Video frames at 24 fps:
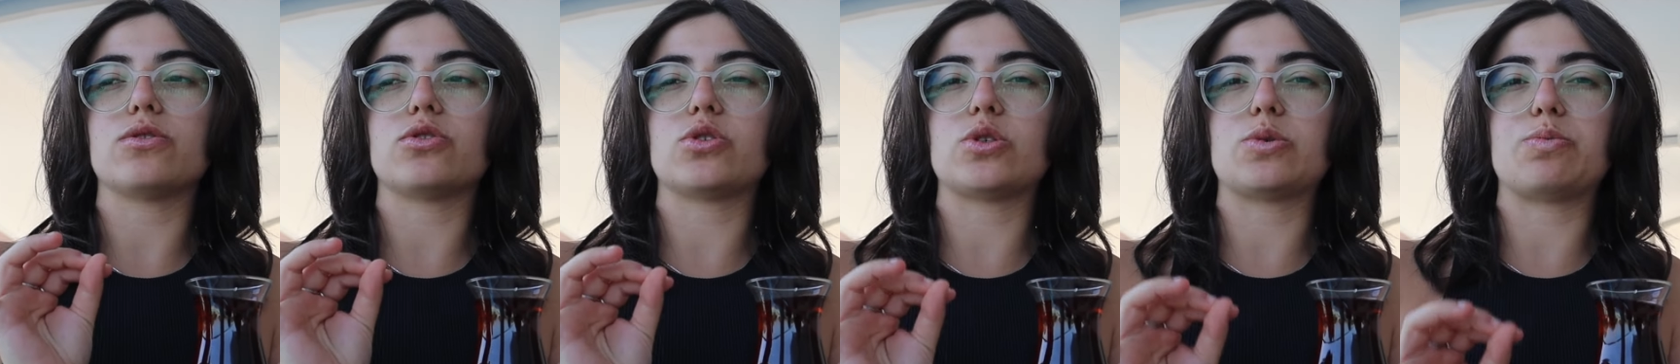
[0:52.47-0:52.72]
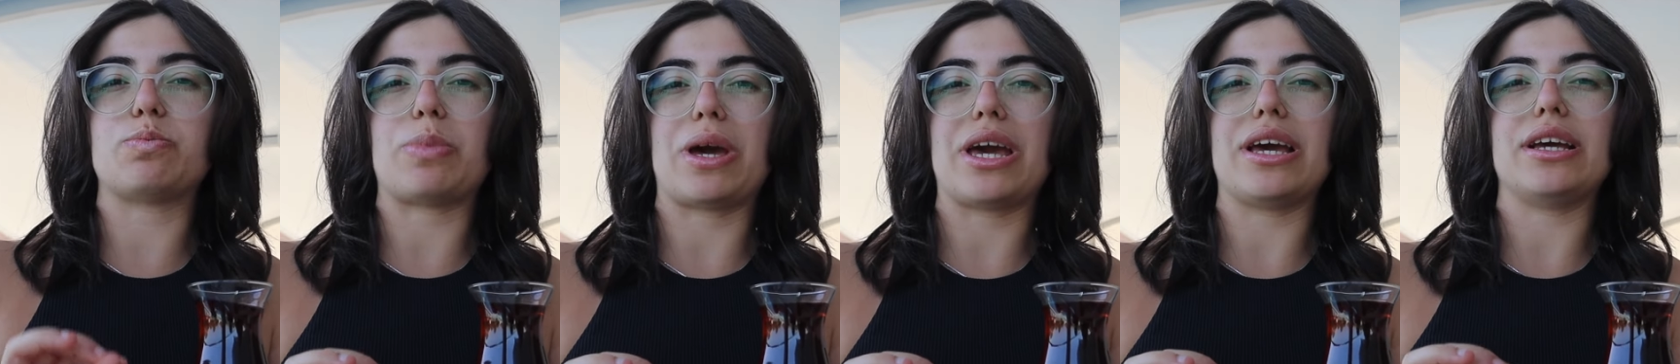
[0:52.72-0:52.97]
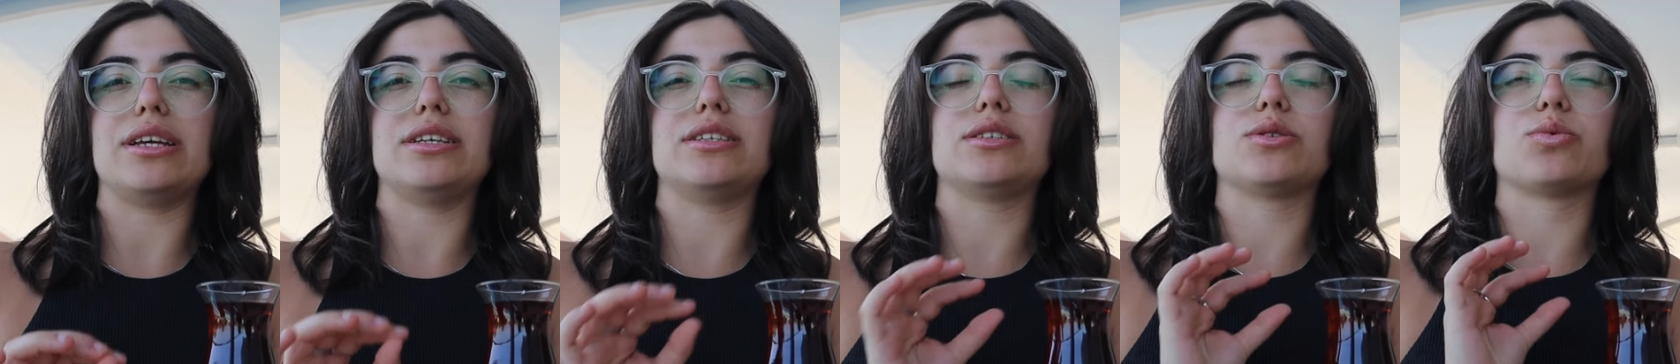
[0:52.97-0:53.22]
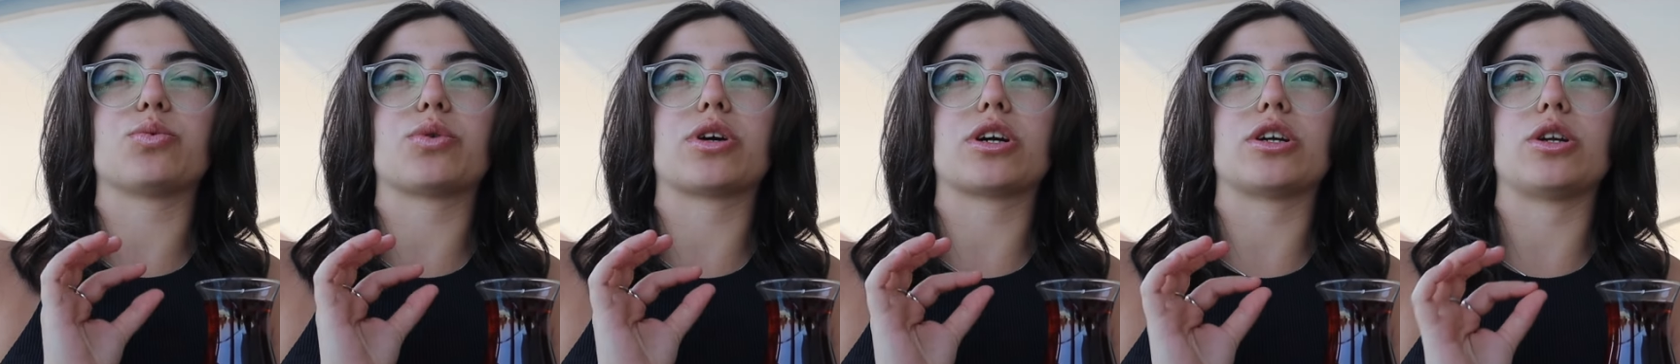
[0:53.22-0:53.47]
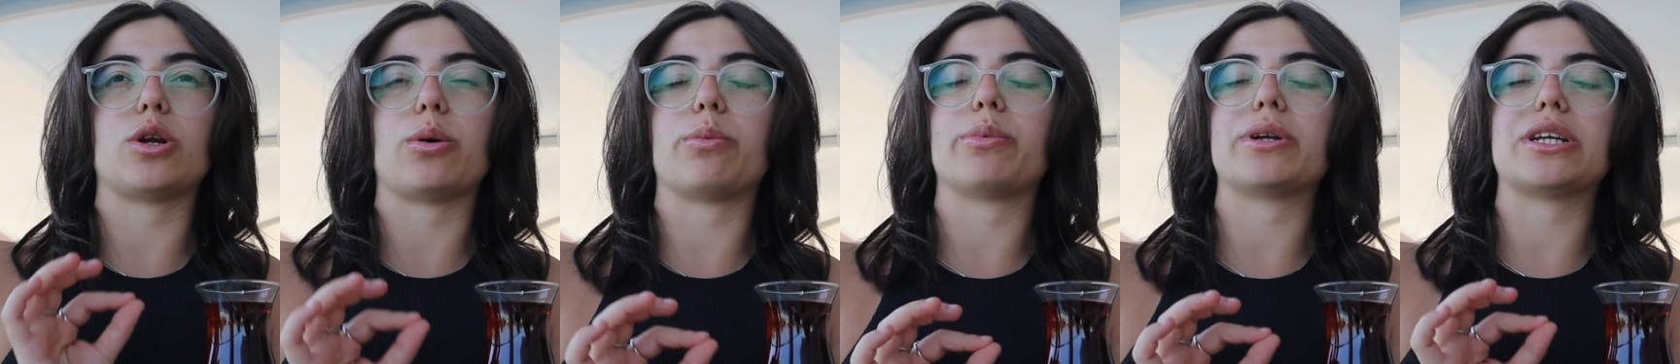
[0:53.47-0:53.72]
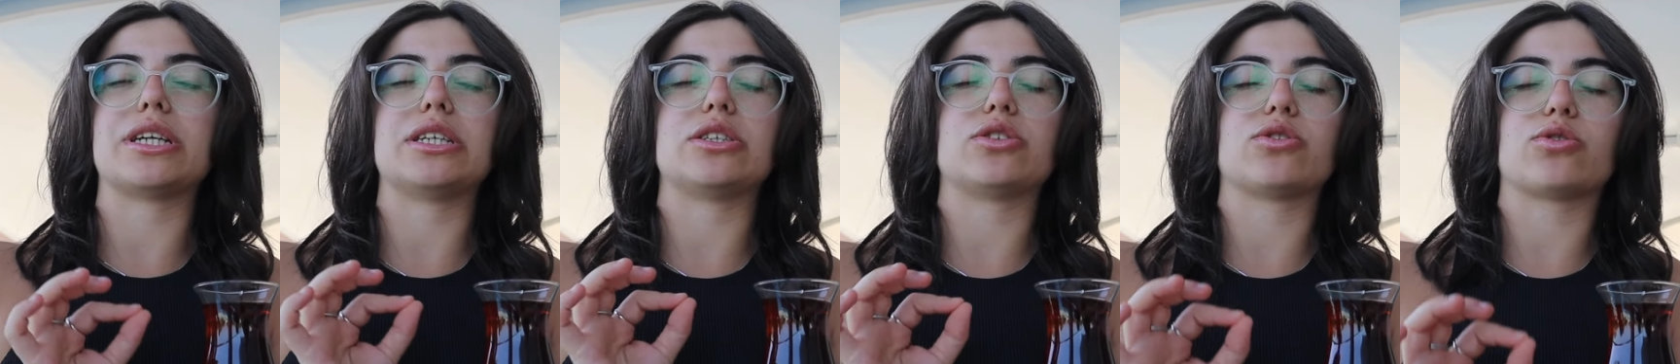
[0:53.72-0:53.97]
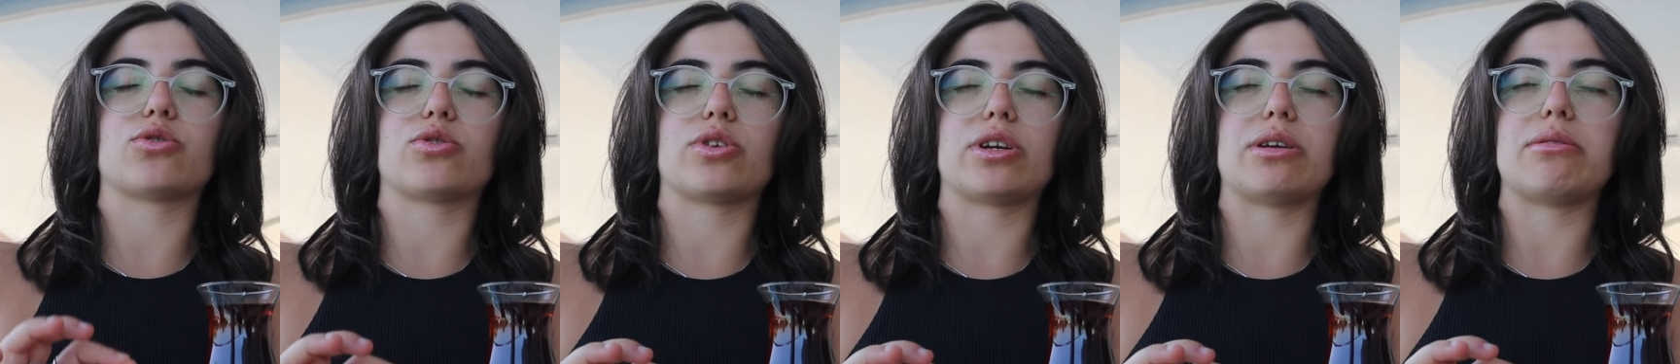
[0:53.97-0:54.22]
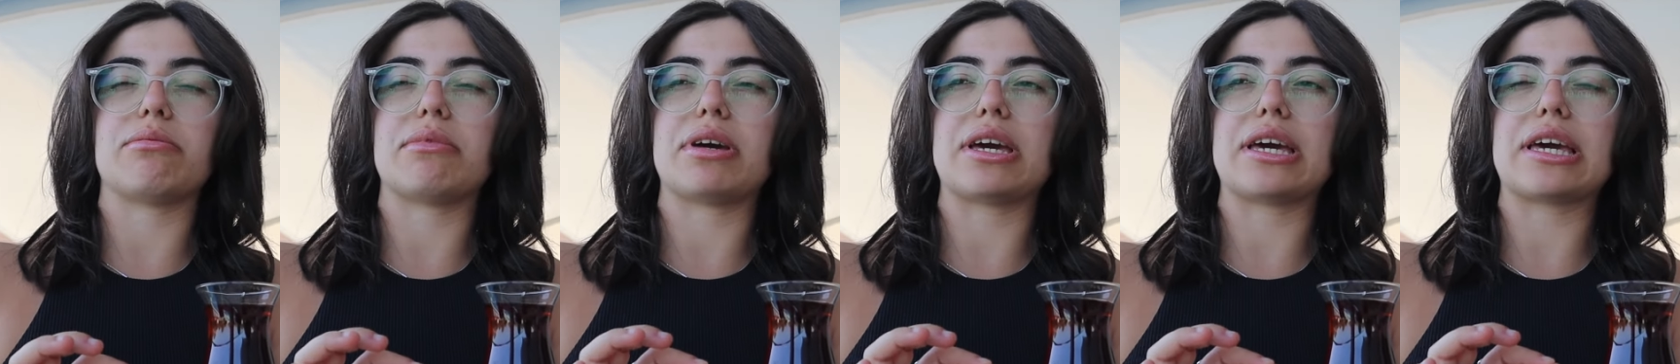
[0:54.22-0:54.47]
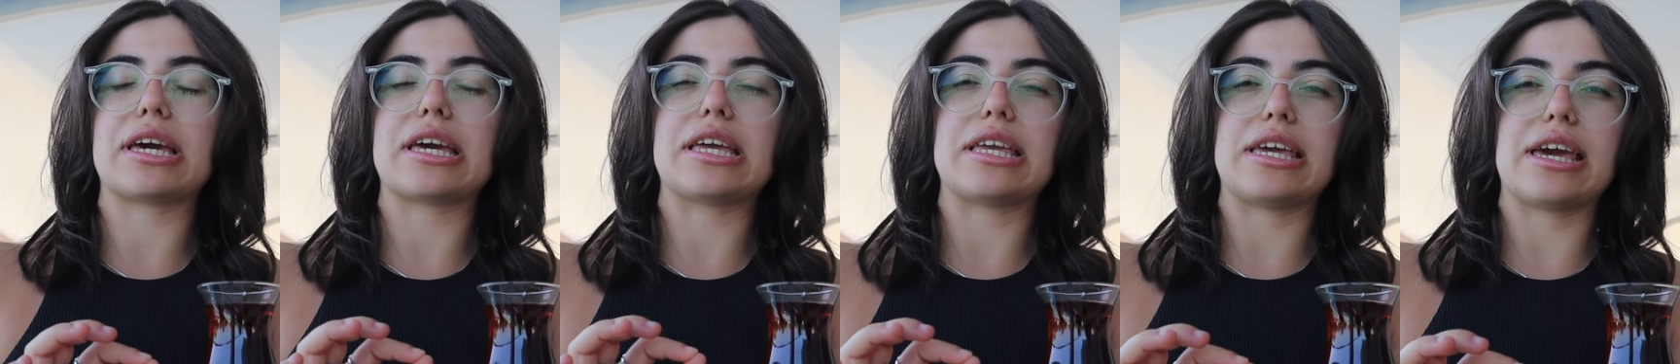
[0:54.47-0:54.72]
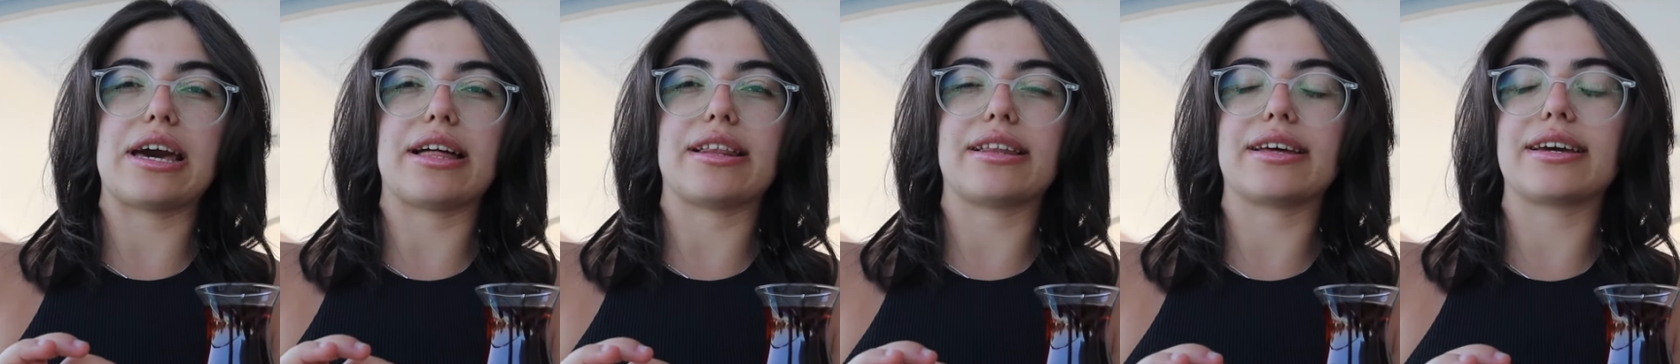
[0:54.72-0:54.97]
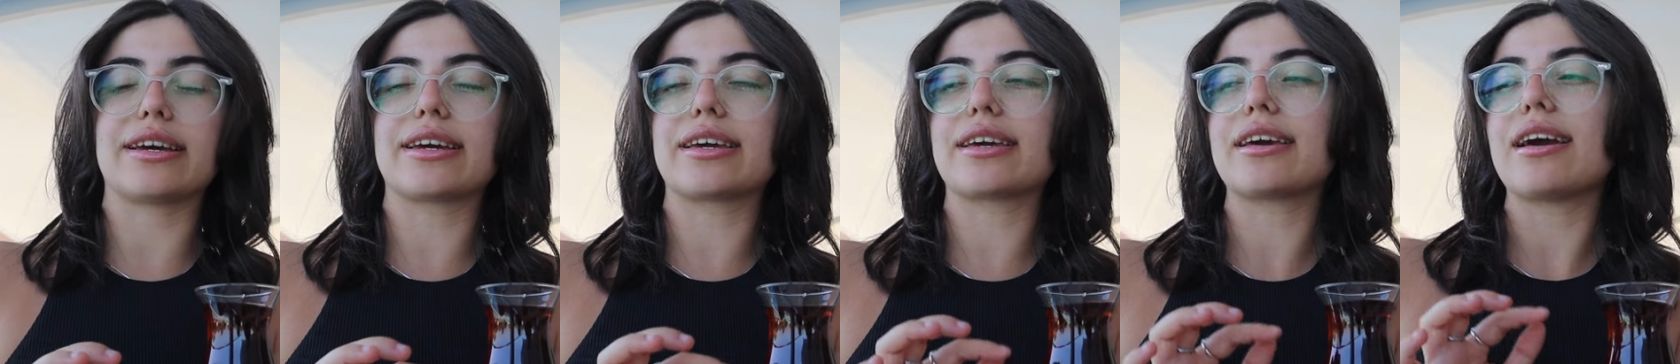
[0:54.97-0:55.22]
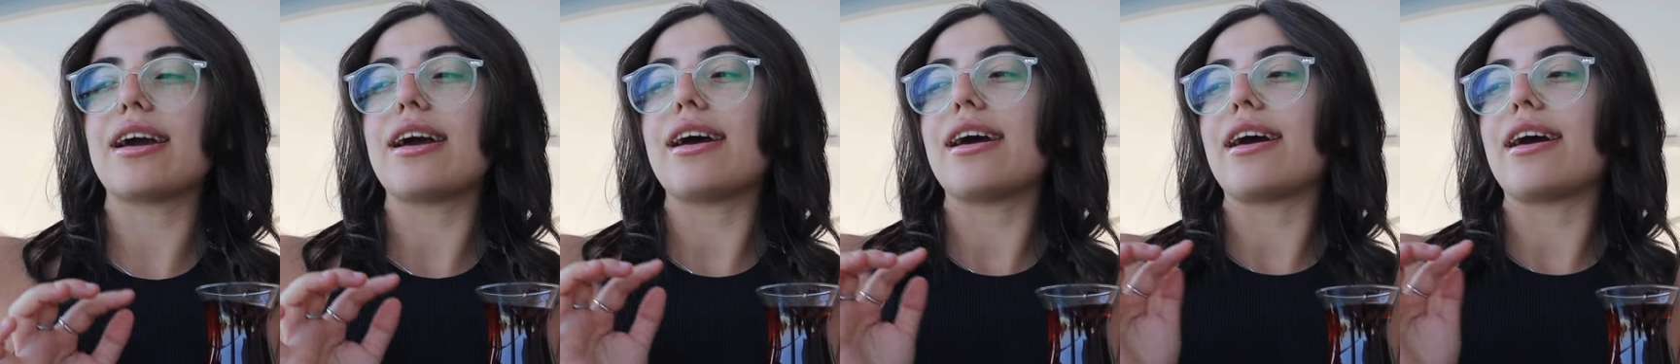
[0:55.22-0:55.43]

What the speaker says: space where nobody's screaming and yelling.